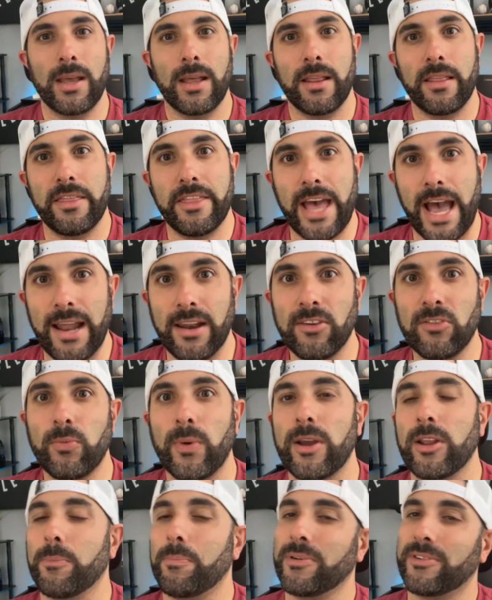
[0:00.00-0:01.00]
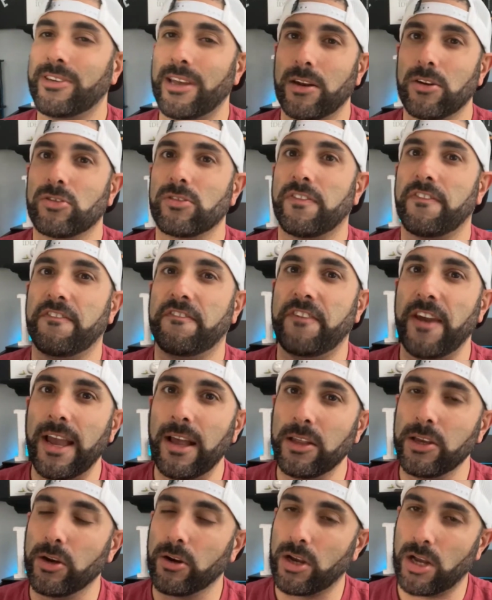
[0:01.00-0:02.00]
That is where the percentage of
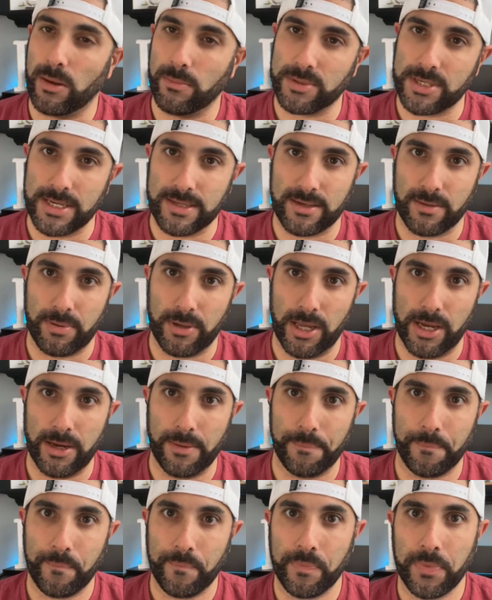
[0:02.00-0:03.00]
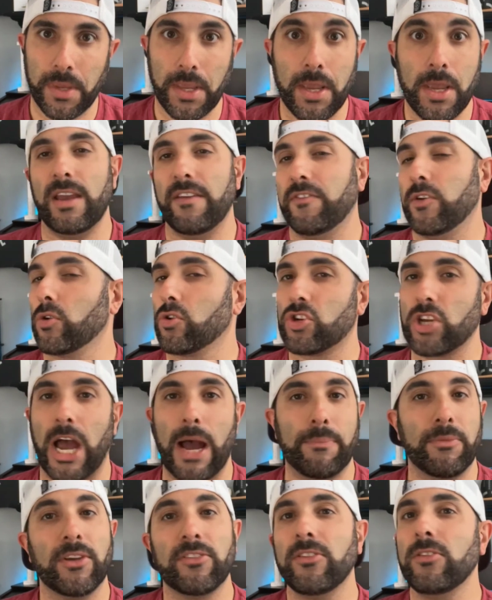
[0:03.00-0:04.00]
failure comes into play. If your
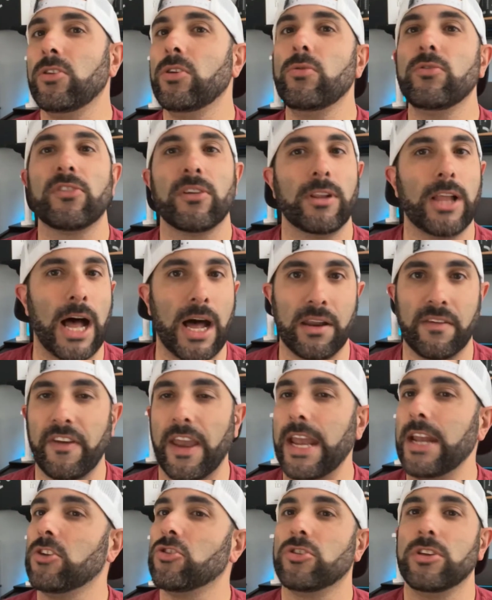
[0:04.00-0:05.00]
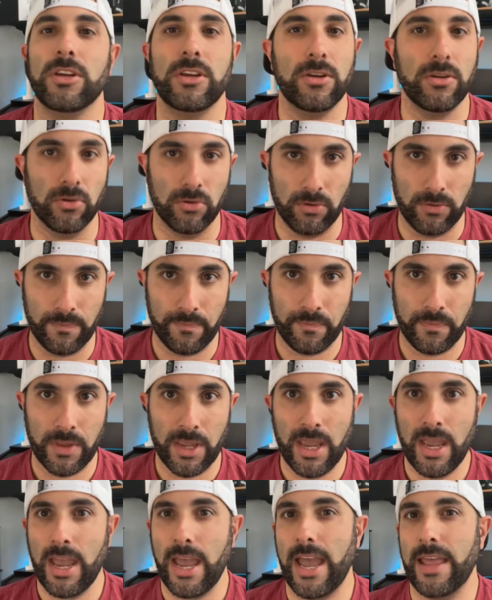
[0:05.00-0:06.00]
shop doesn't use a lot of HDU
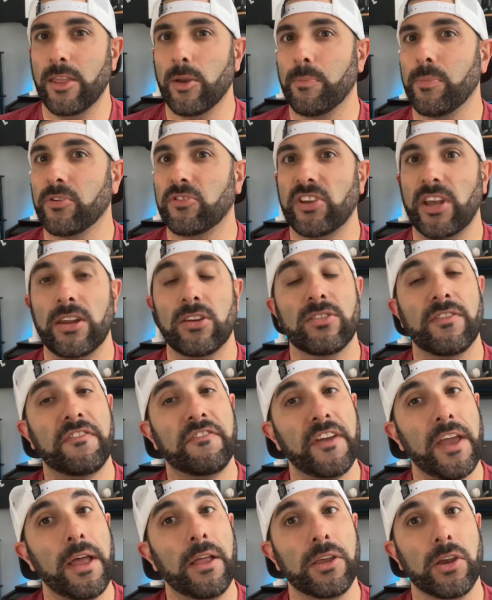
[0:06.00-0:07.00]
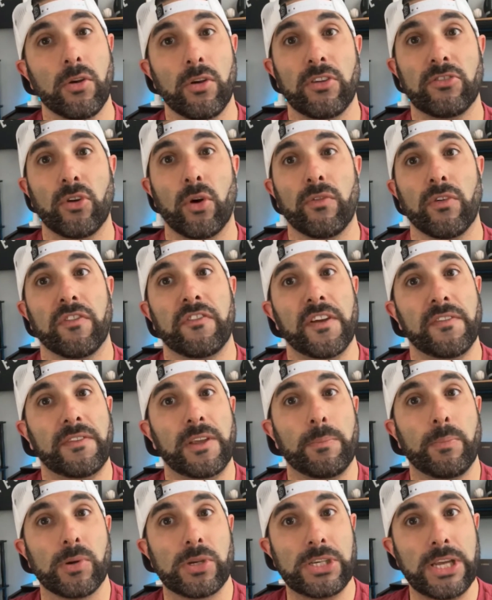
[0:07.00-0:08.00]
and the percentage of failure is over
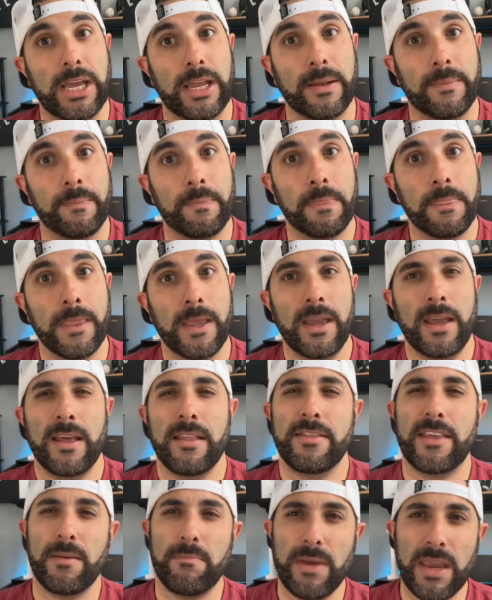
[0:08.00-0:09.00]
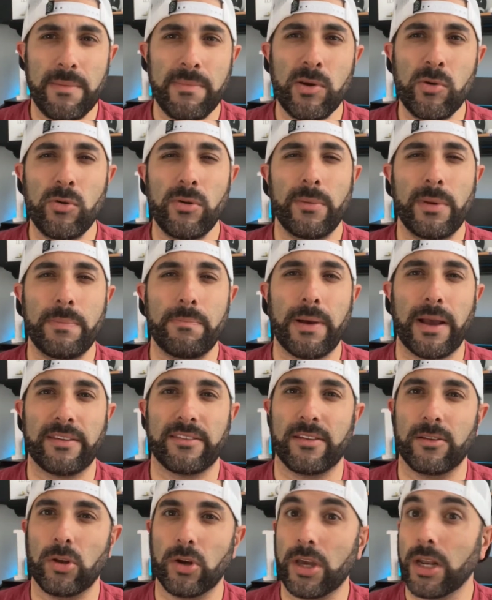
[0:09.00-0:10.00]
50%, then maybe it would be best
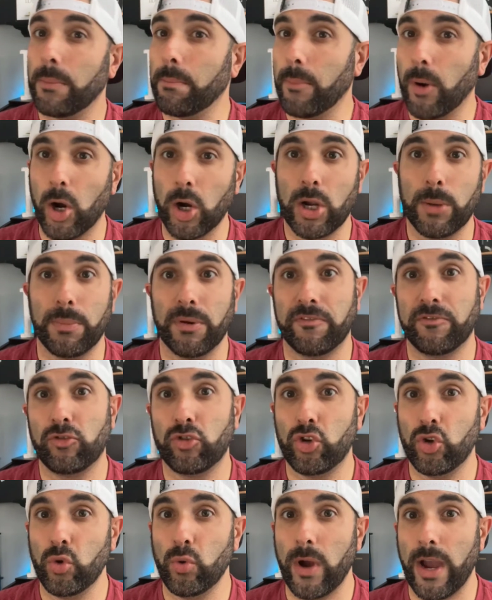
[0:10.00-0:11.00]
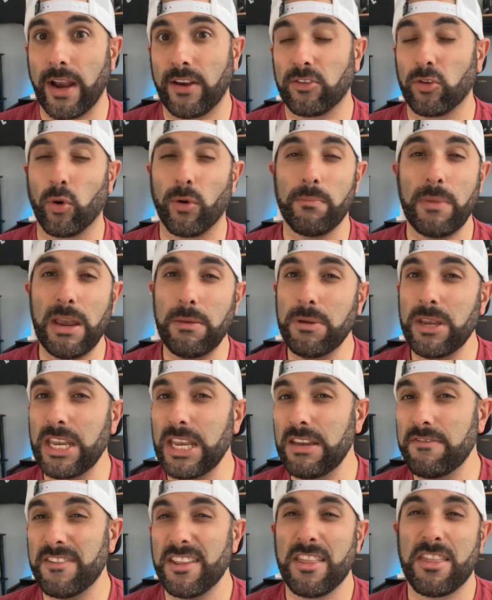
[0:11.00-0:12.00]
to look at a markup of 2x or maybe
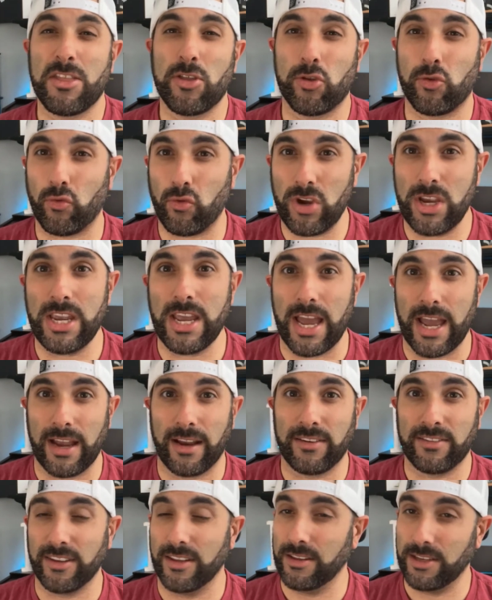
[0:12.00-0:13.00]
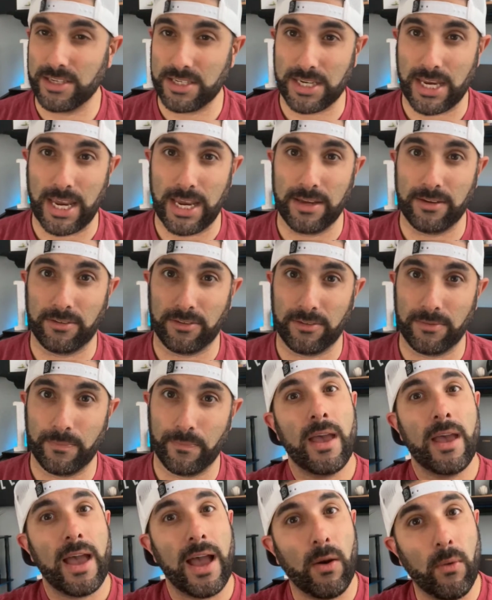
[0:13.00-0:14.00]
even 3x in this case.
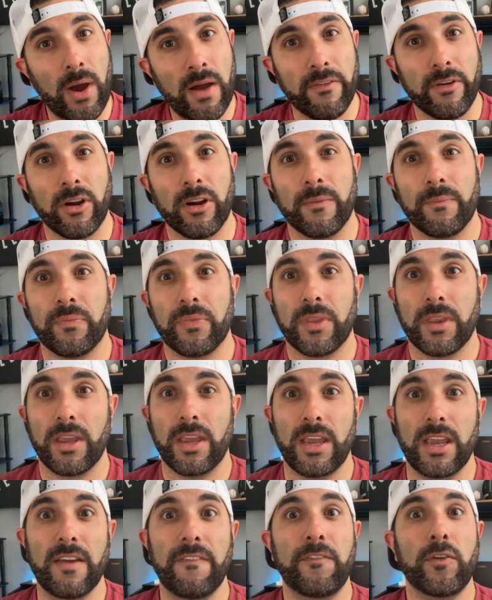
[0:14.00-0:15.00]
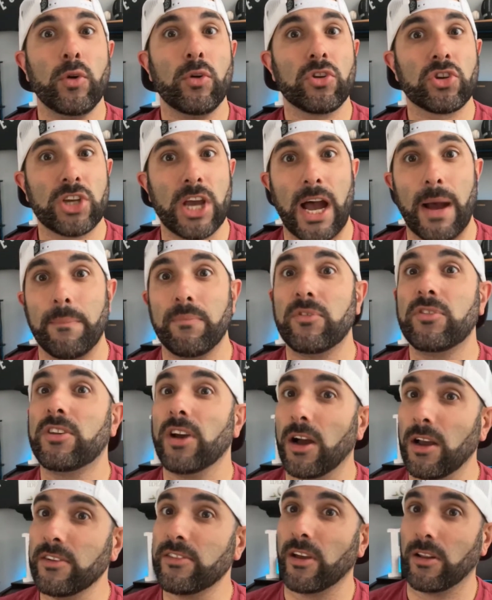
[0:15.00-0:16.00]
However, if your shop
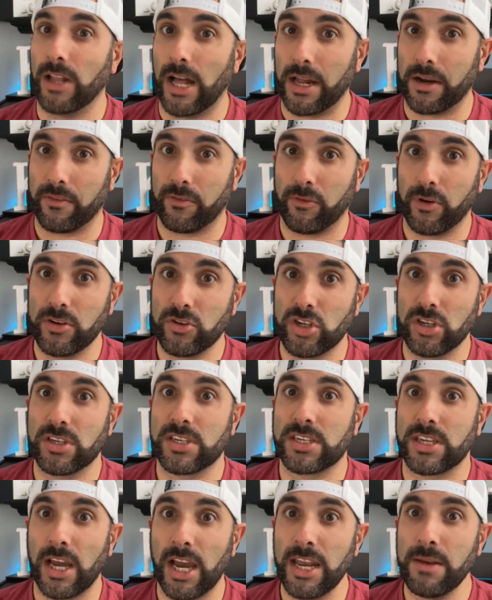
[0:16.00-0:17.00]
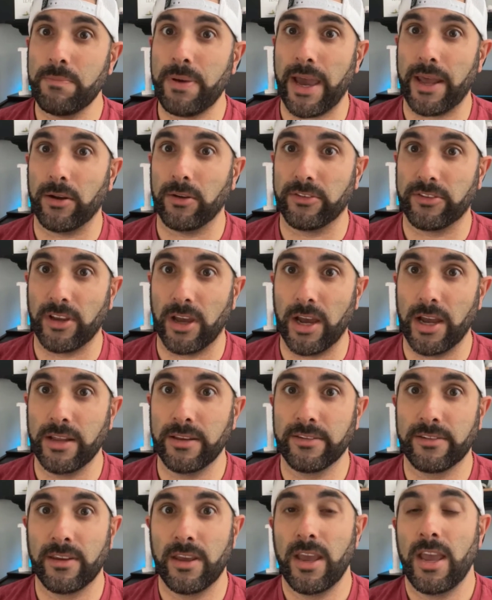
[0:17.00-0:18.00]
does a lot of rigid sign panel
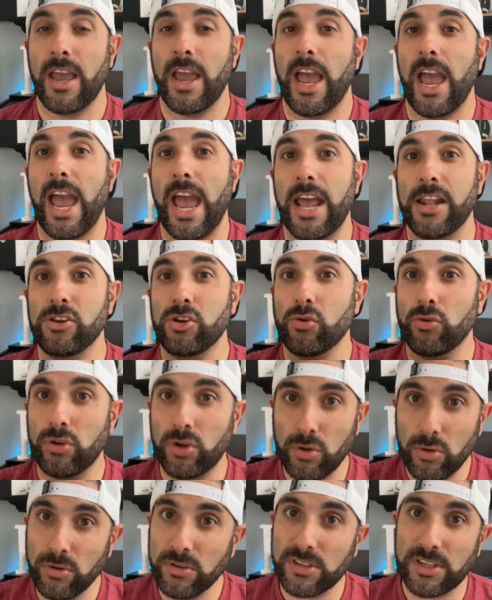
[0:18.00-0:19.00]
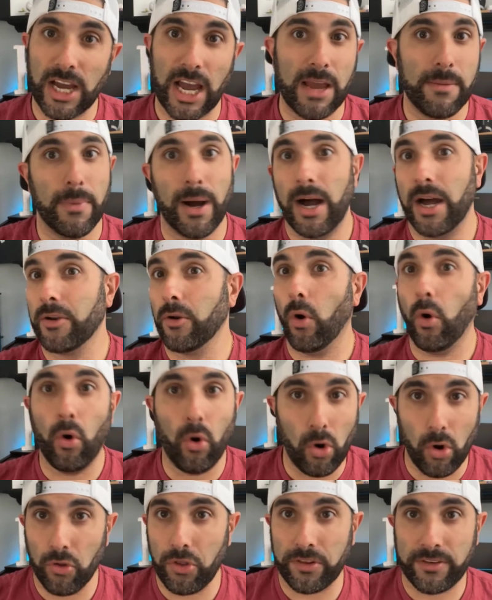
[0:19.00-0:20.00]
signs and you use dye bond
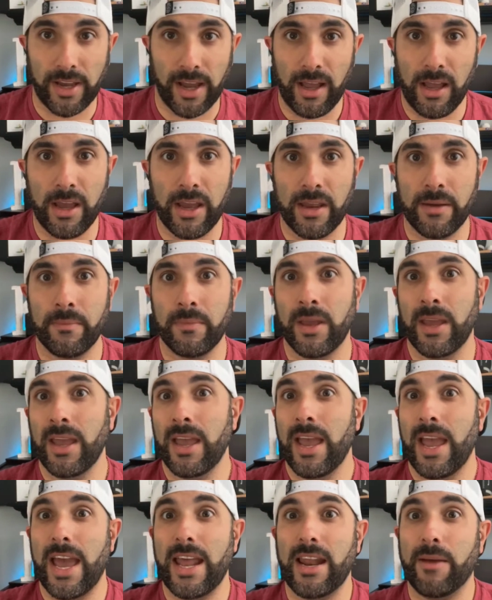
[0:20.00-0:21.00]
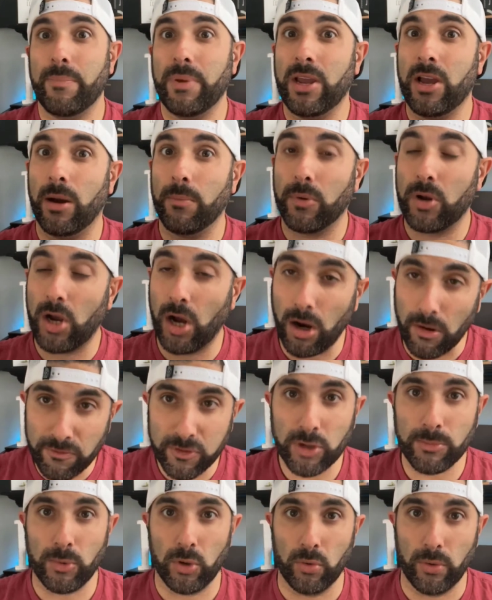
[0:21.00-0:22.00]
all the time and have become
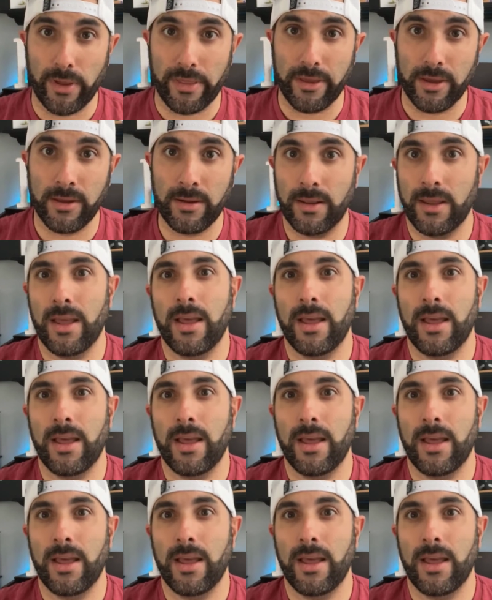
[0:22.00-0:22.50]
comfortable with it,